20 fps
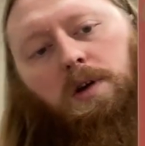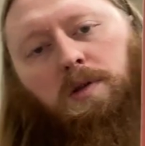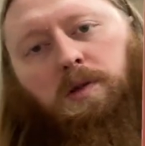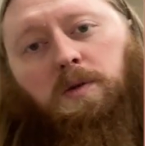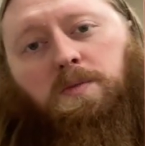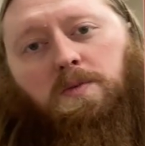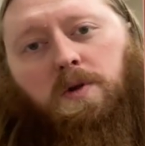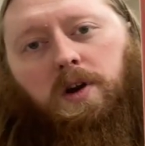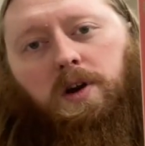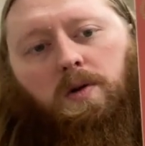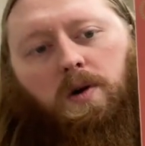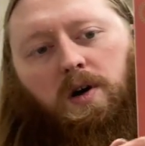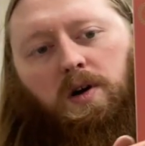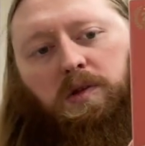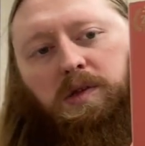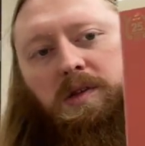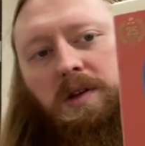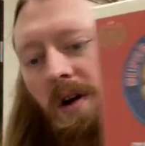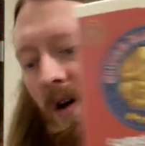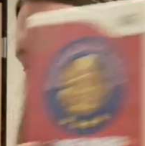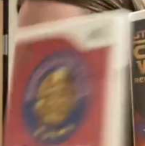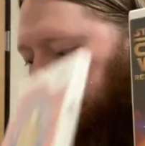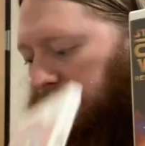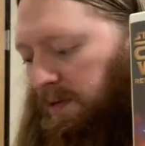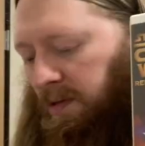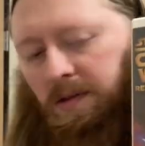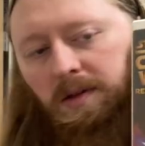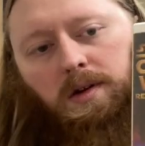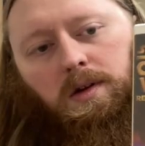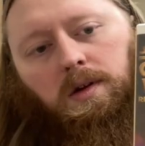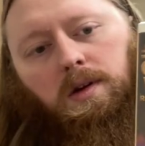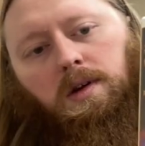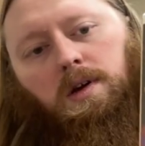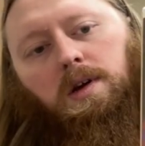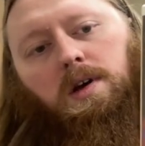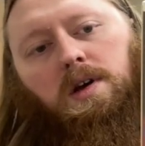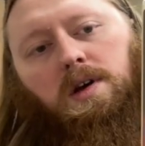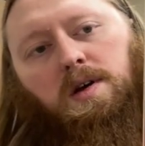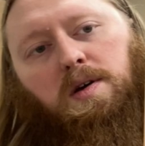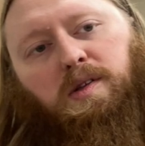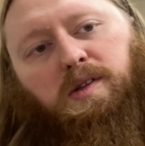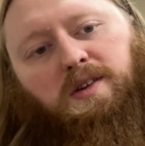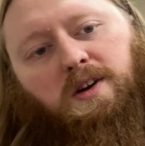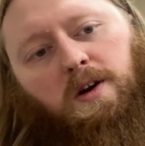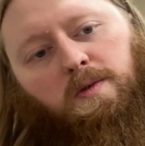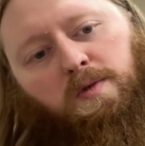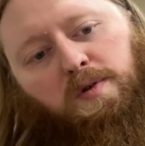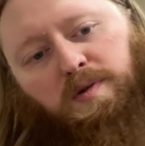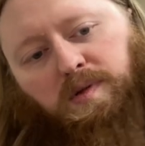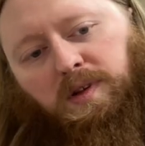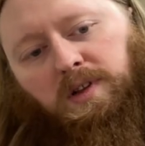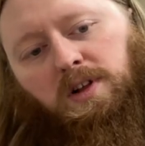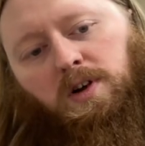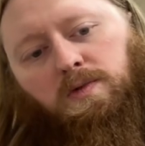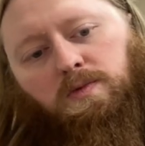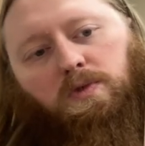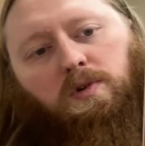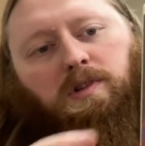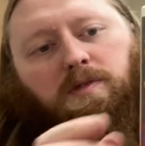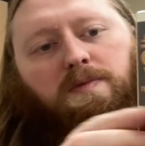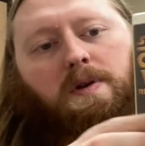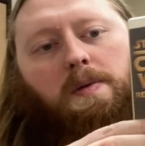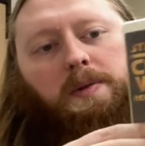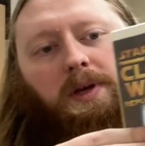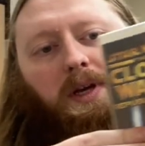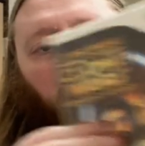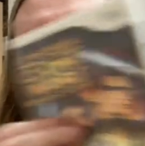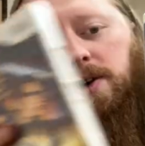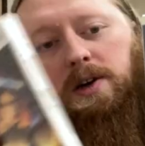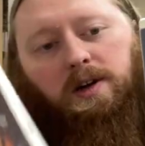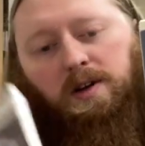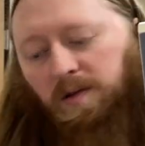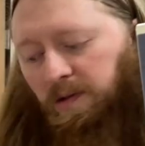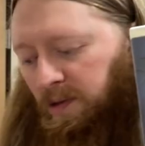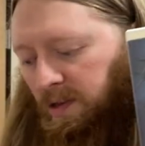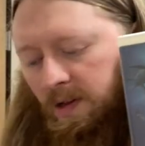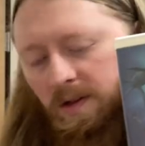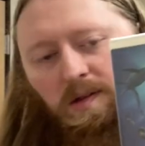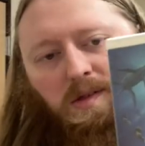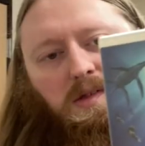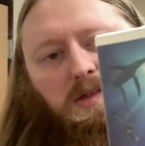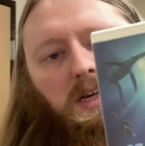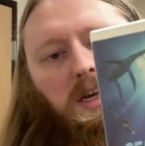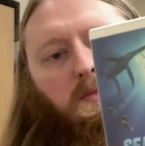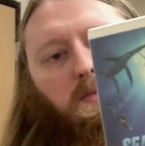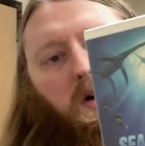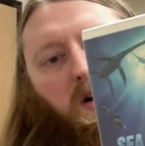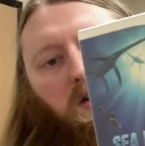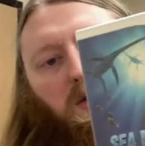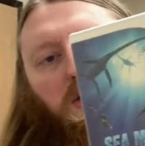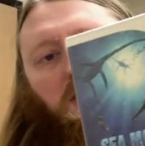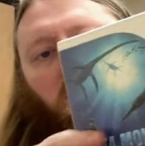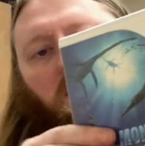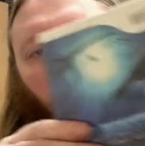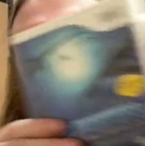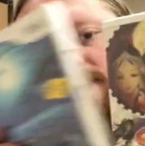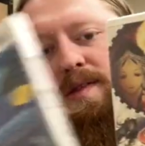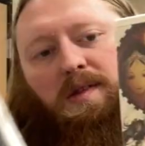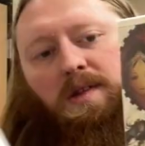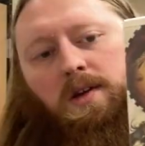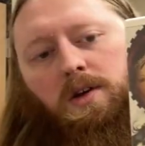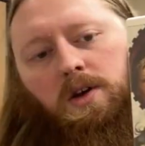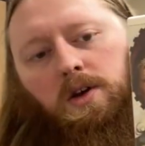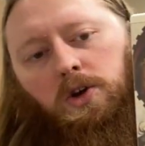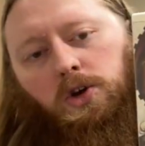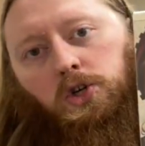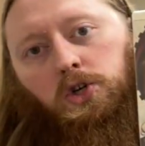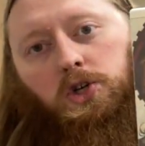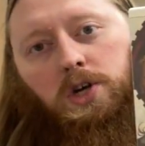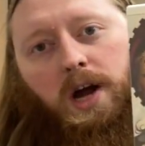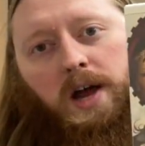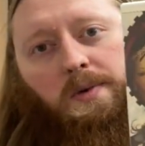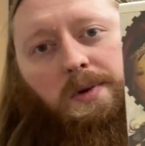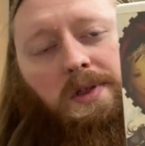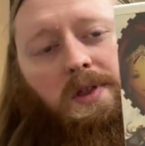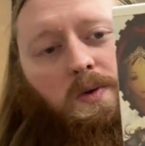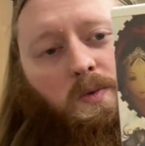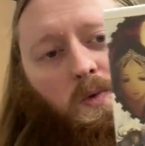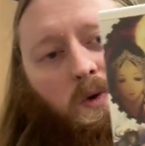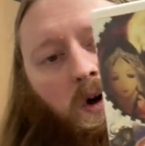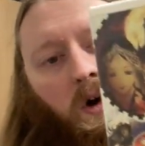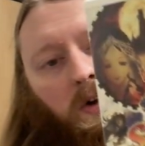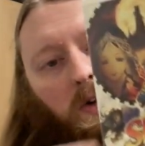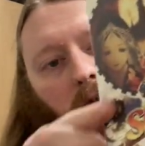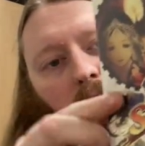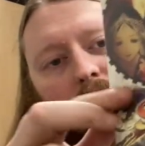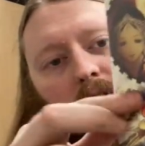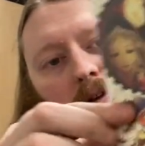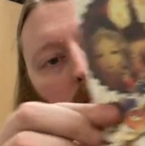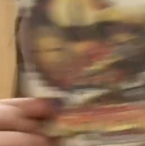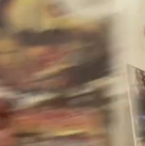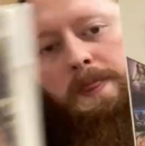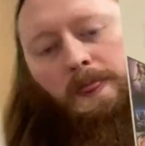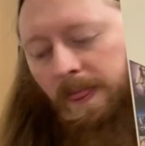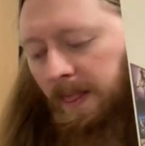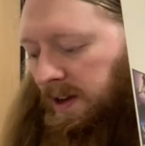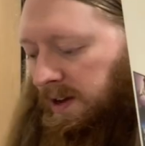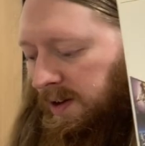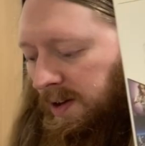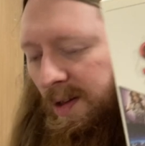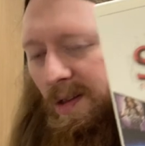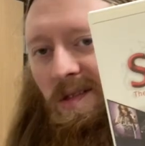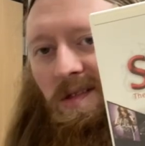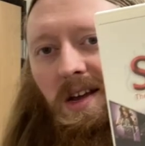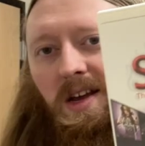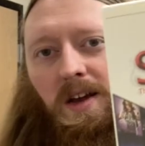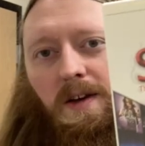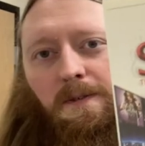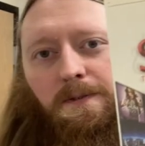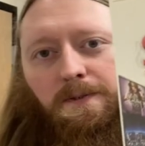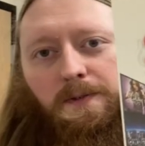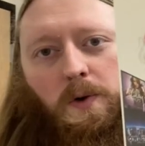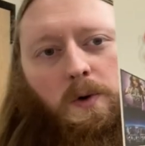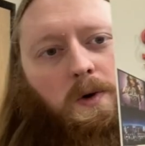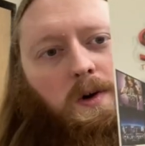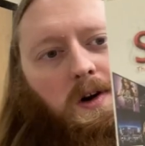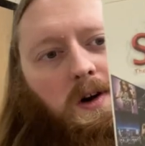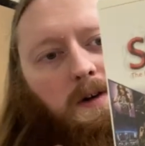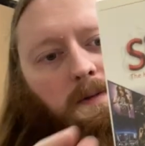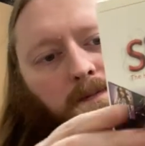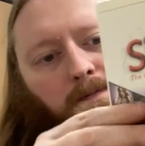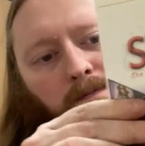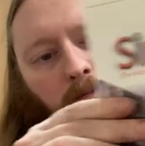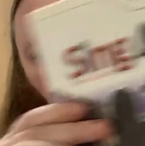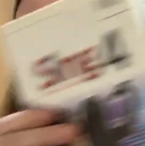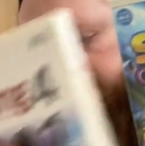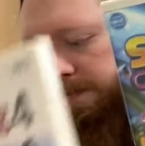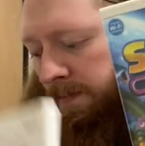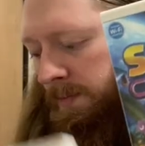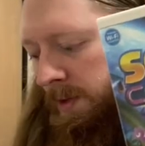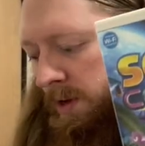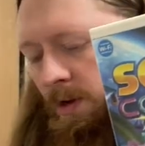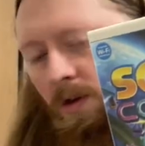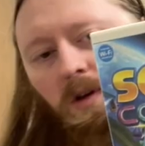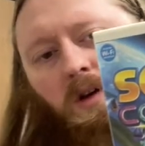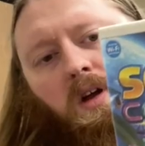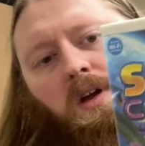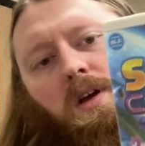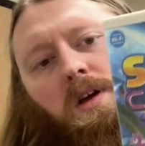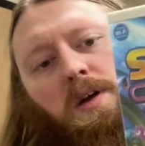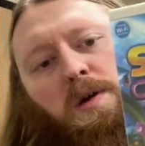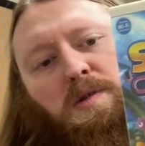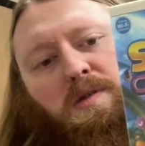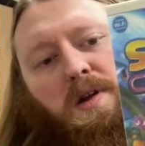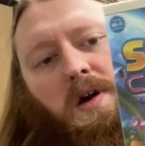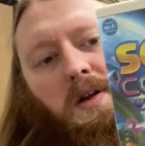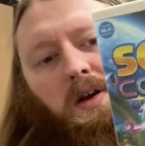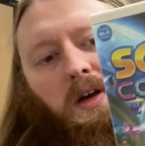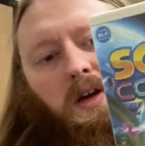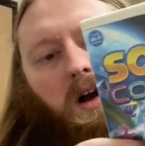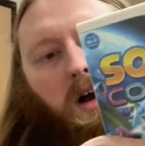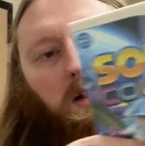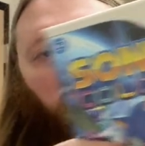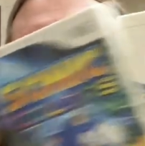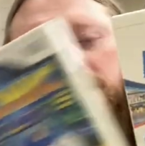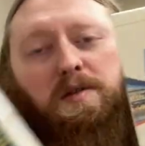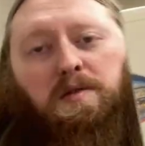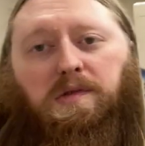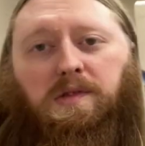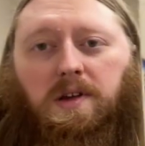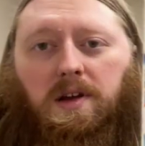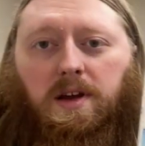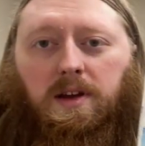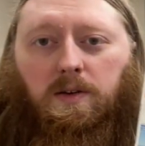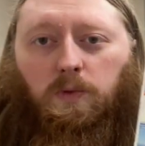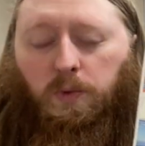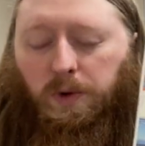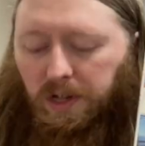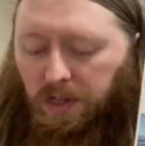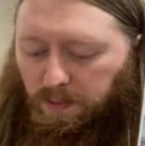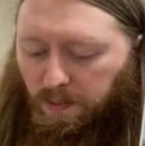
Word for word: Super Mario All-Stars, Star Wars The Clone Wars Republic Heroes, Sea Monsters, Shiren the Wanderer, Sing 4, Sonic Colors, and Wii